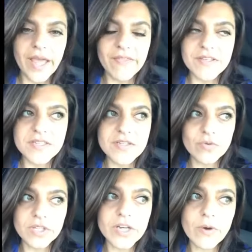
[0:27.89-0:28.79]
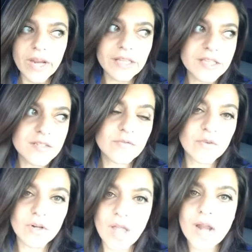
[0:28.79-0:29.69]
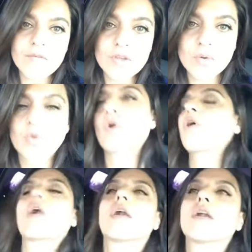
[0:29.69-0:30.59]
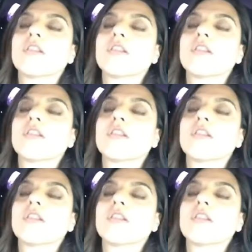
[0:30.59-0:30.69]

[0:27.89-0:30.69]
And this is a really great lesson for a lot of you who are